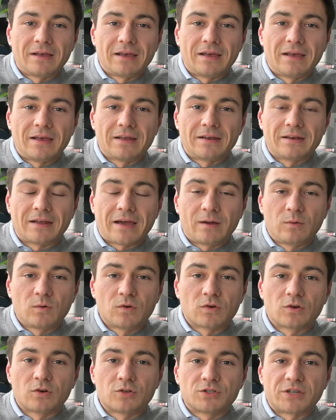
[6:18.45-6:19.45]
And I
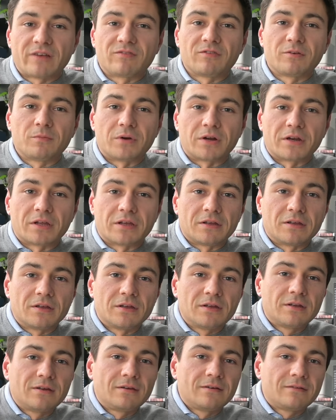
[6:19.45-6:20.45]
would urge everybody,
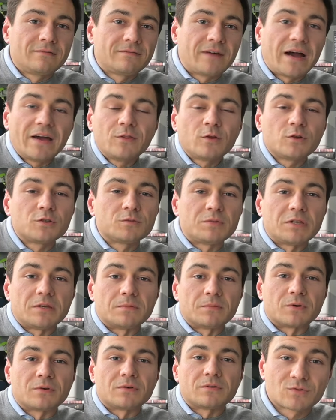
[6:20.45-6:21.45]
find those
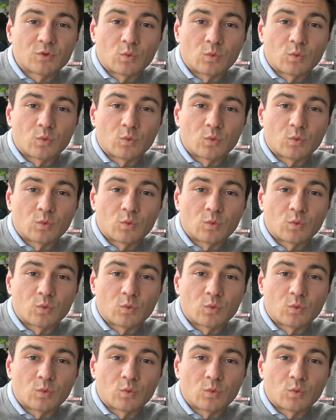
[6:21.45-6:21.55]
people.